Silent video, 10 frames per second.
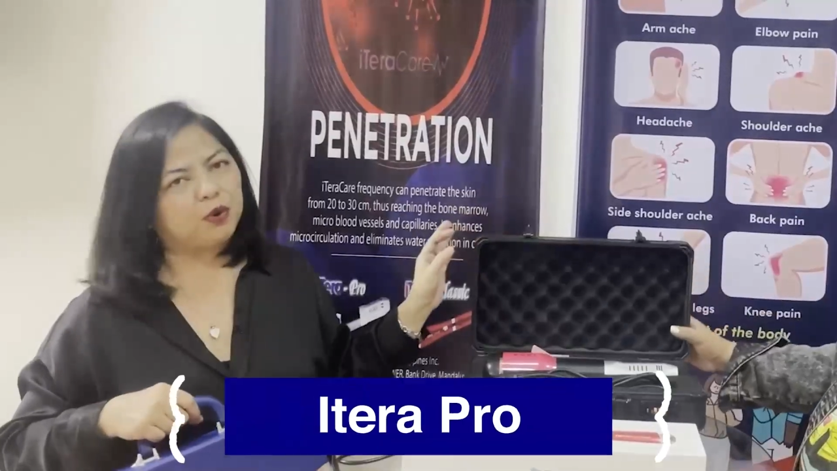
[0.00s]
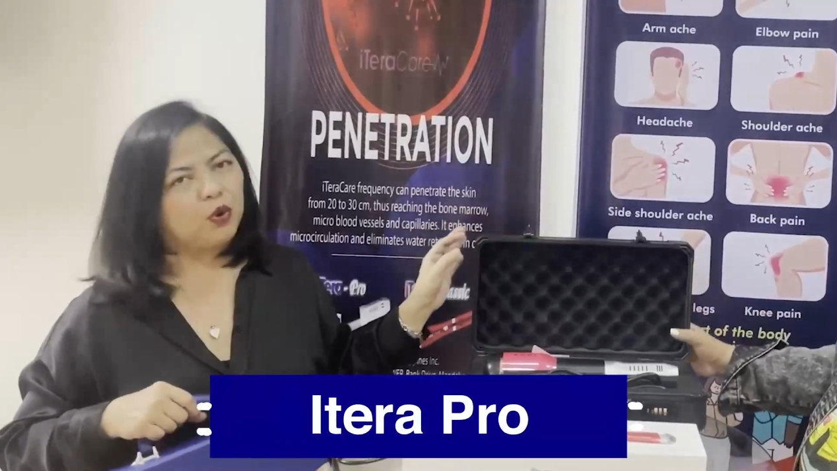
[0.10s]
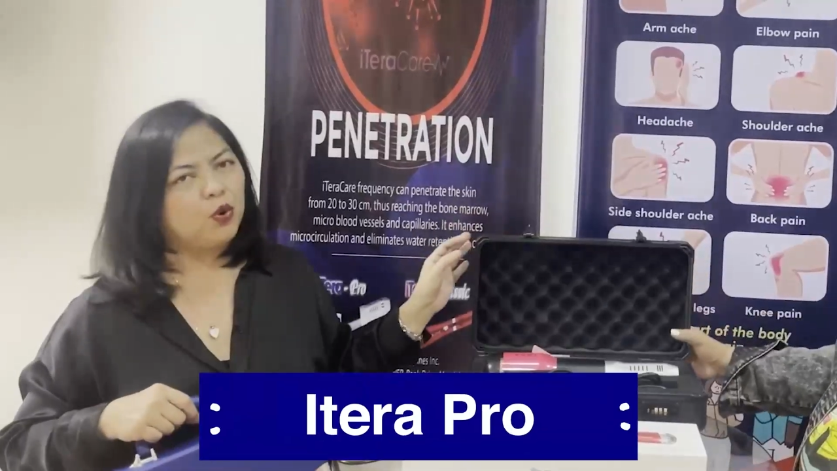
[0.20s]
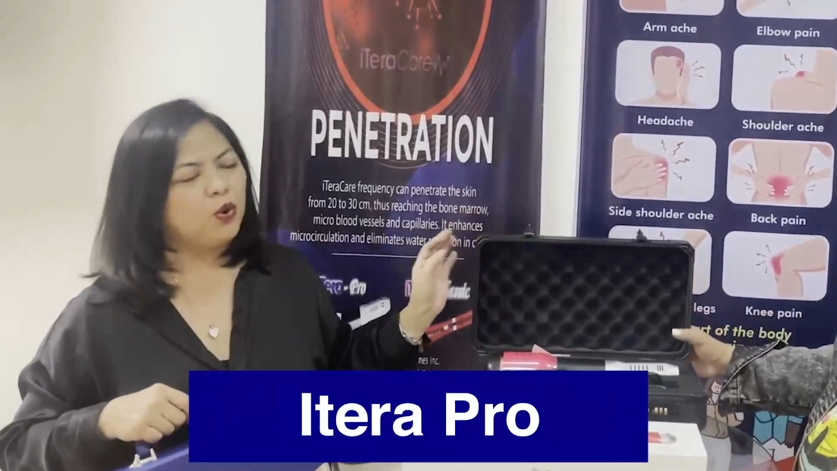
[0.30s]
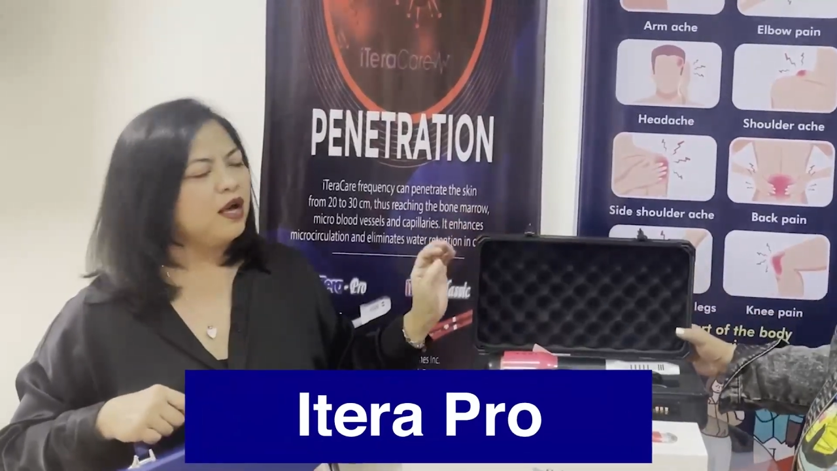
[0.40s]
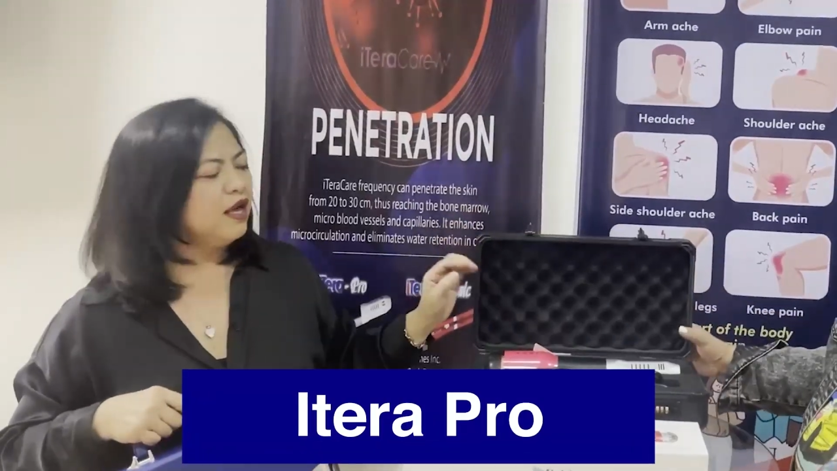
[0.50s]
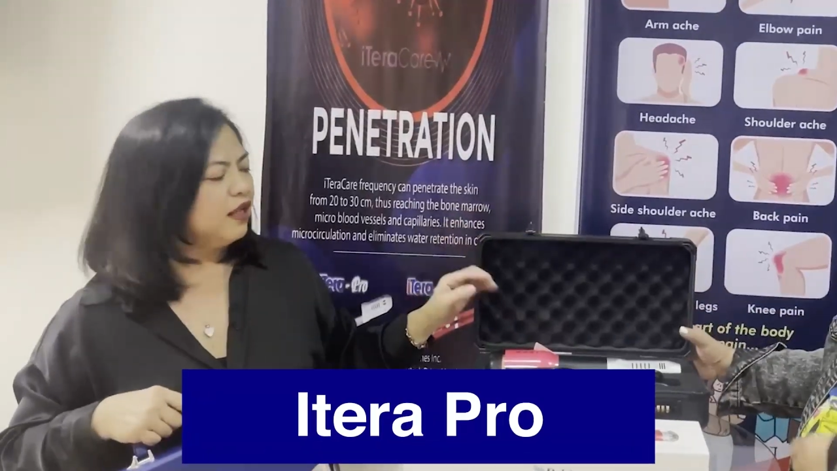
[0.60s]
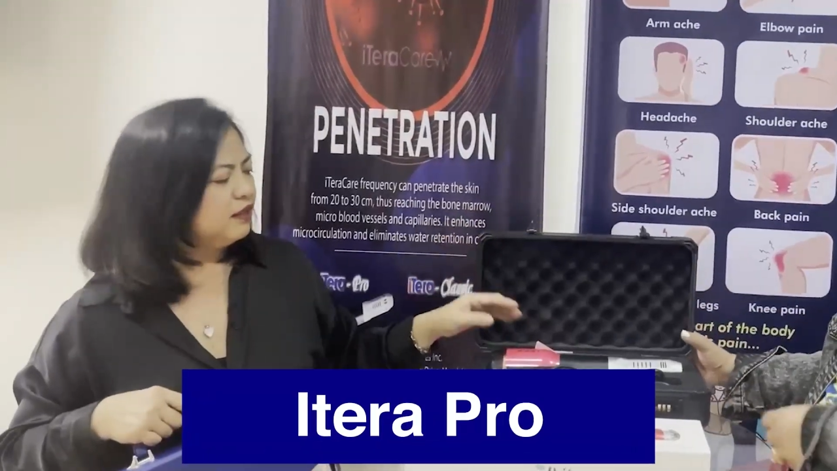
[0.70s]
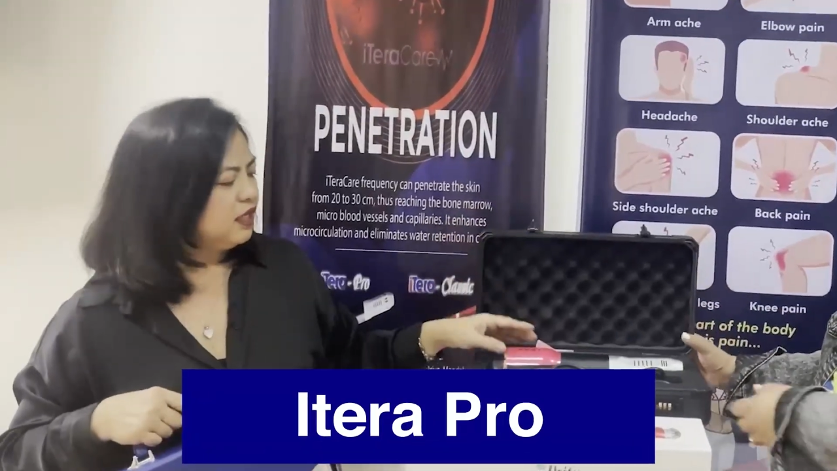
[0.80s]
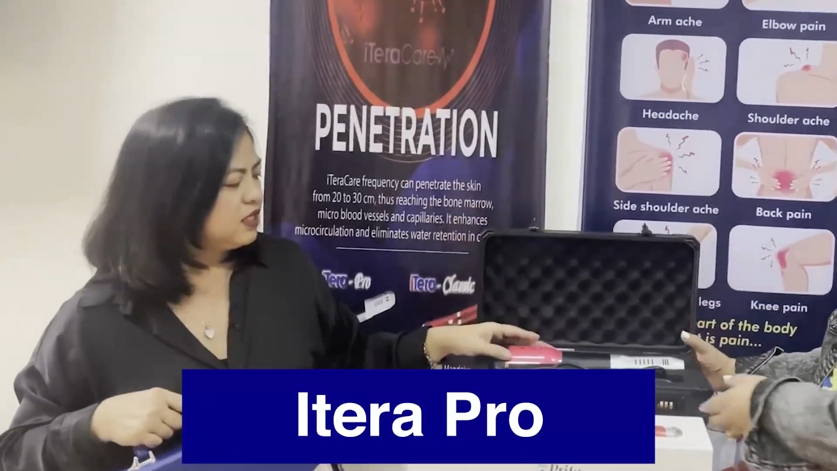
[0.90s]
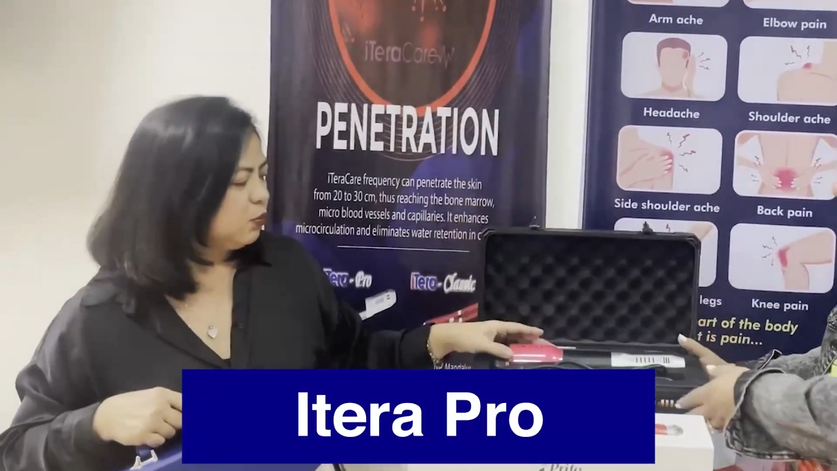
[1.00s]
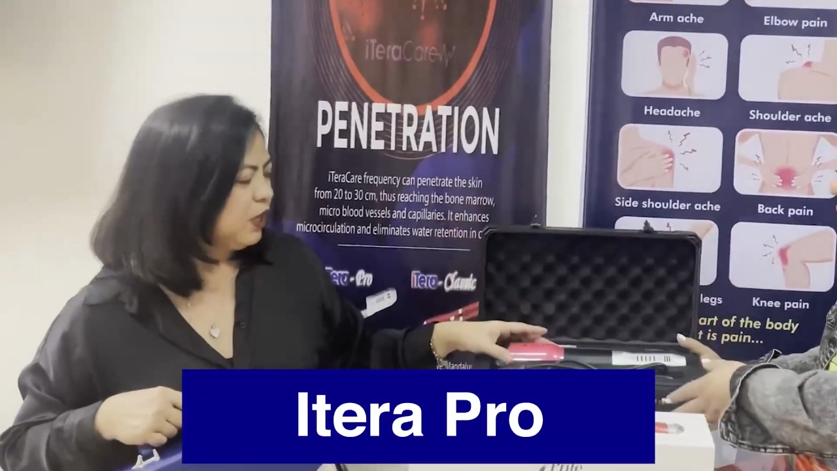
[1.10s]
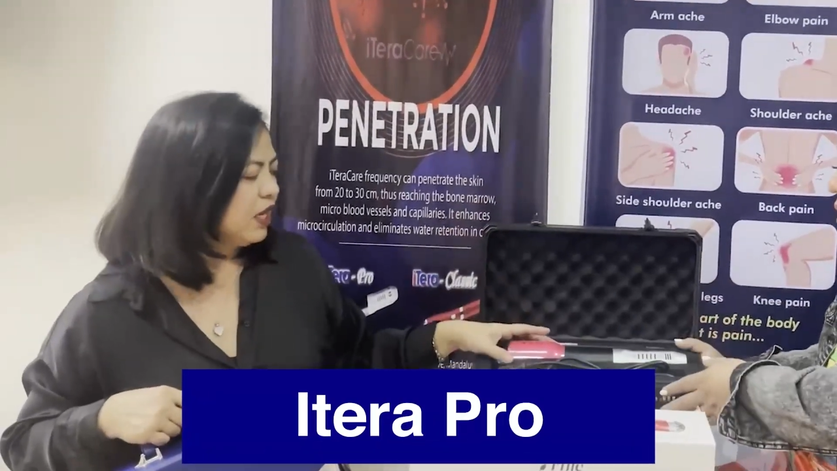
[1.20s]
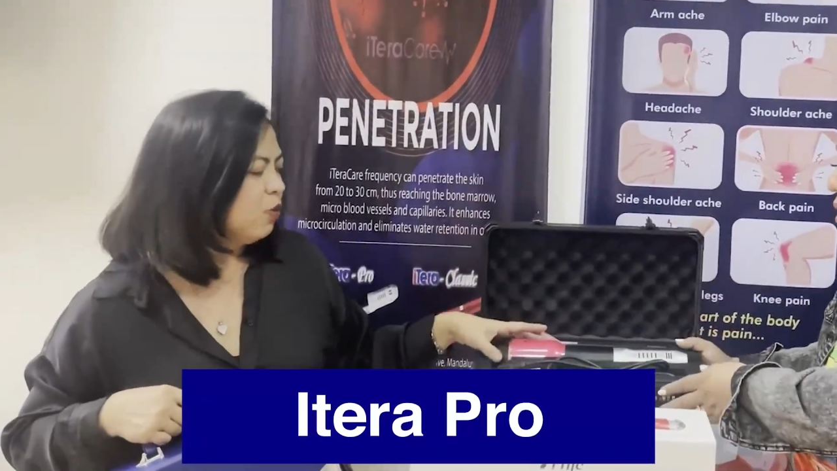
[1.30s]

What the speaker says: Pro. This, we